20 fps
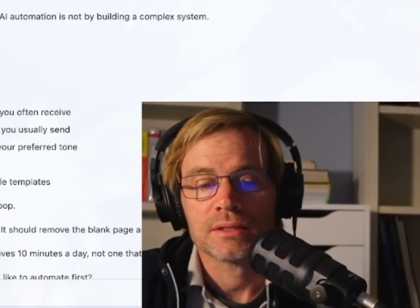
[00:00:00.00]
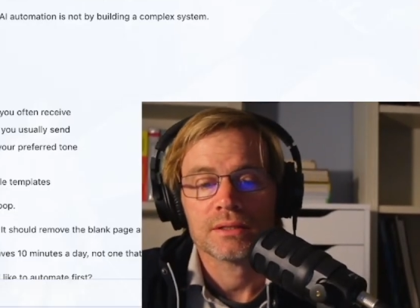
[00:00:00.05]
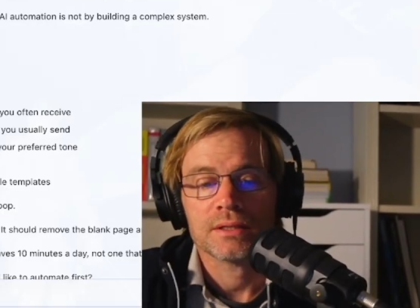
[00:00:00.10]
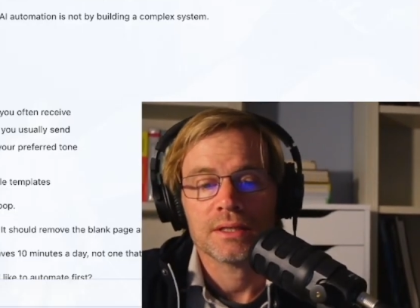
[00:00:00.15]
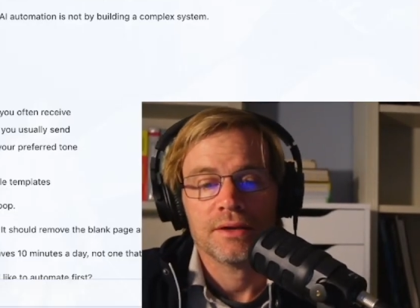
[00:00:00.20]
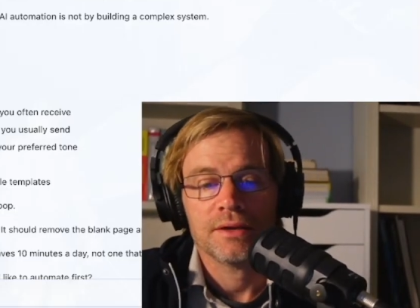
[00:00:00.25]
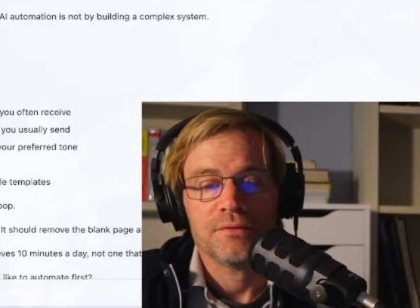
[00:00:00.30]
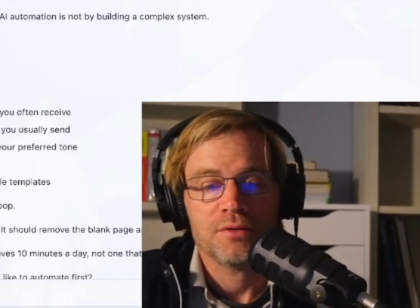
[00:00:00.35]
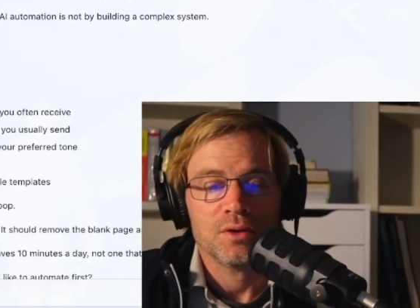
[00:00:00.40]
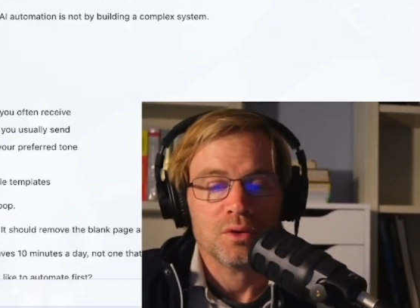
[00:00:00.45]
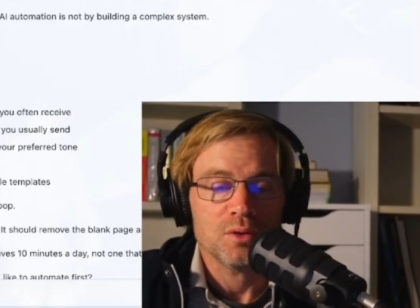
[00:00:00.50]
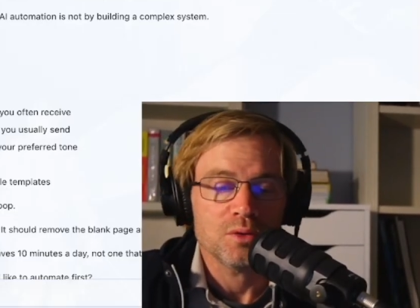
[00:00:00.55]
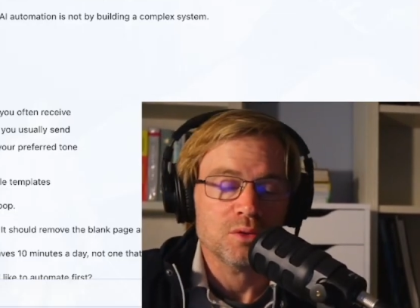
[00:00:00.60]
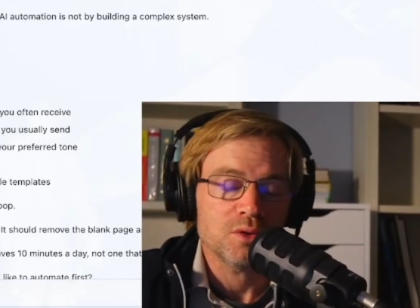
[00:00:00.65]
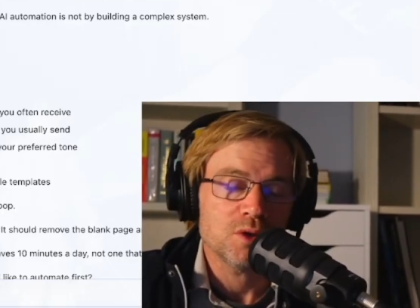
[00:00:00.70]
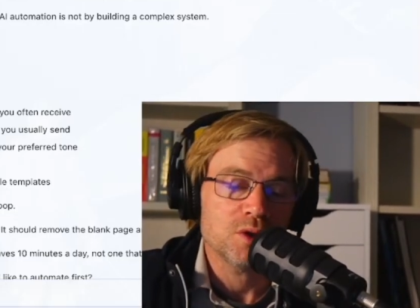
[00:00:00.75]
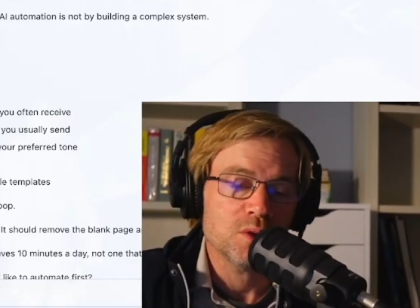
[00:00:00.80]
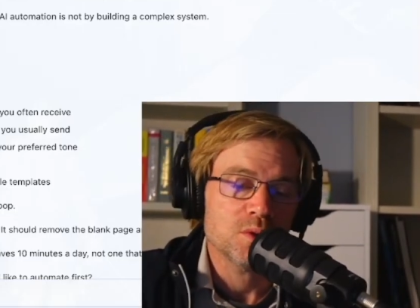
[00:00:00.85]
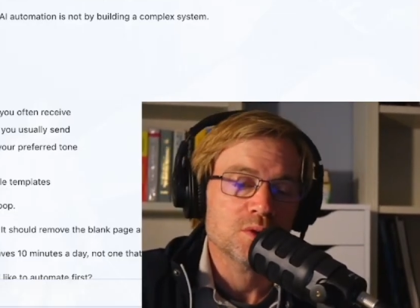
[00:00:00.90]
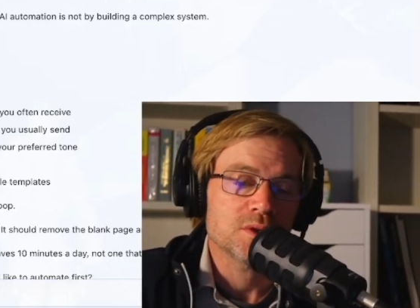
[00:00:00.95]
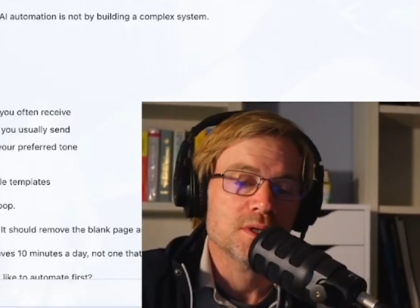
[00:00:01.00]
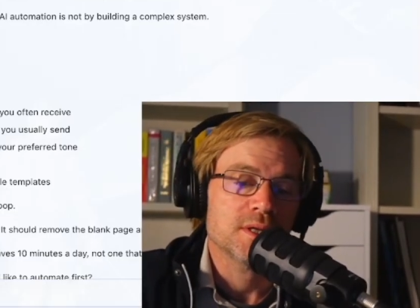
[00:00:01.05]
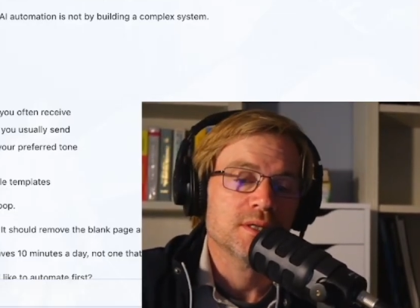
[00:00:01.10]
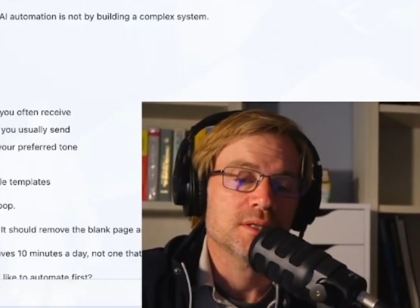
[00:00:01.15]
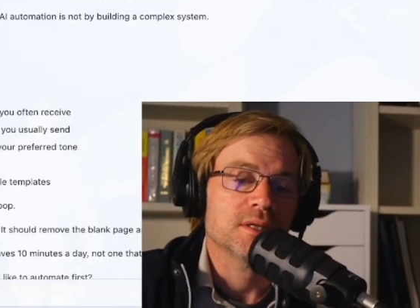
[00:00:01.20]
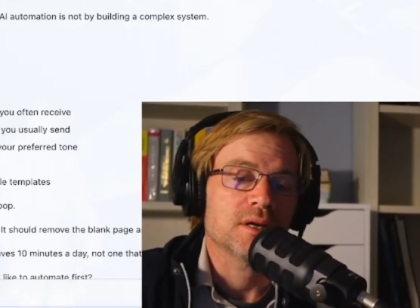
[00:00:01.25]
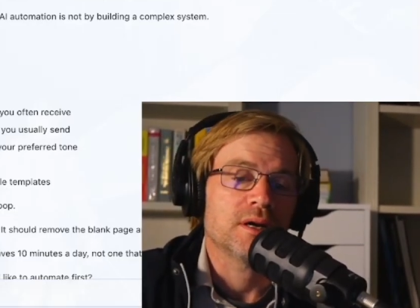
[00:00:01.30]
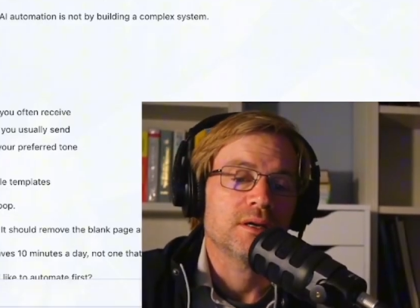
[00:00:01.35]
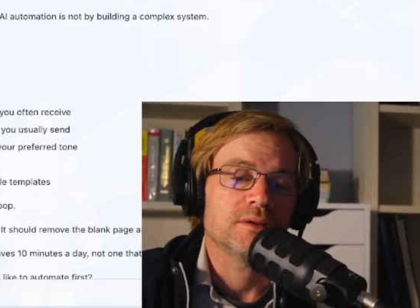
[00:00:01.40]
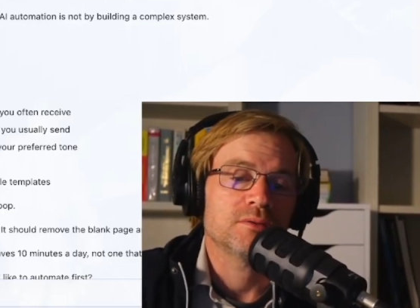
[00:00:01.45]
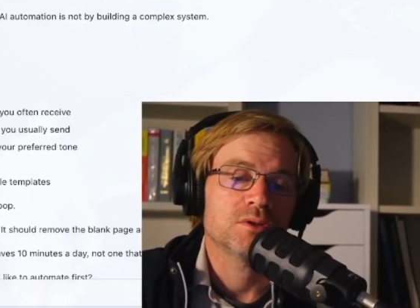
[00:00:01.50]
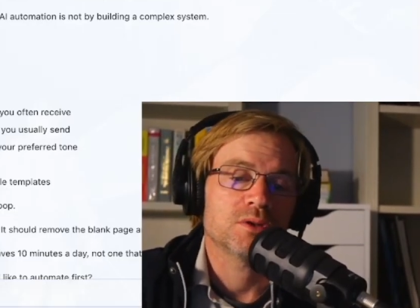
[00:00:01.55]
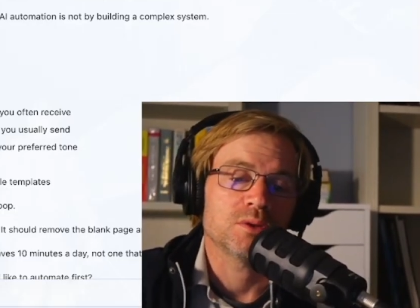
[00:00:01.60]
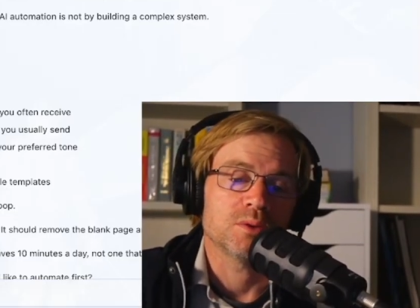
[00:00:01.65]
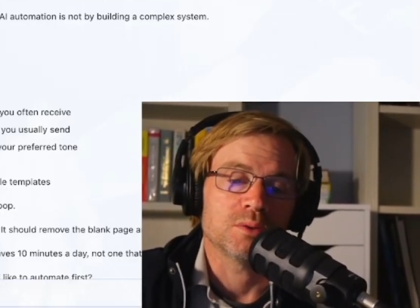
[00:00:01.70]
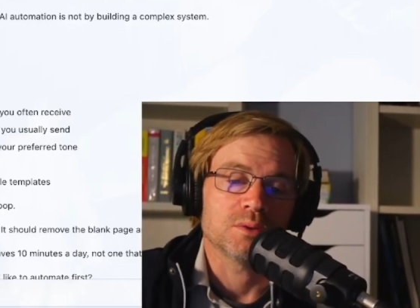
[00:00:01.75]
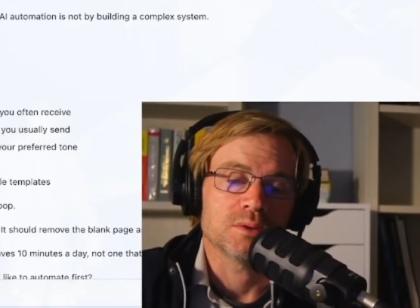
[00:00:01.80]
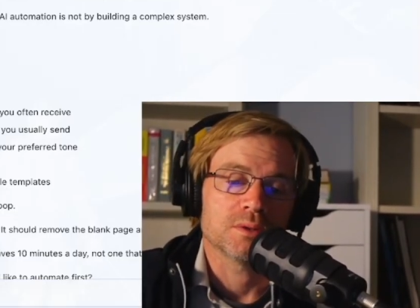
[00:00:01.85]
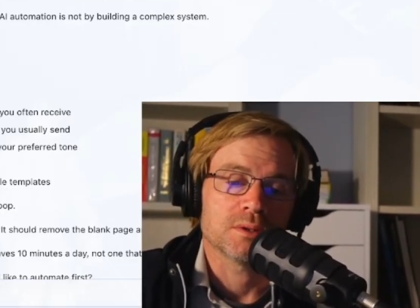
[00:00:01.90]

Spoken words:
if you use these kind of tools.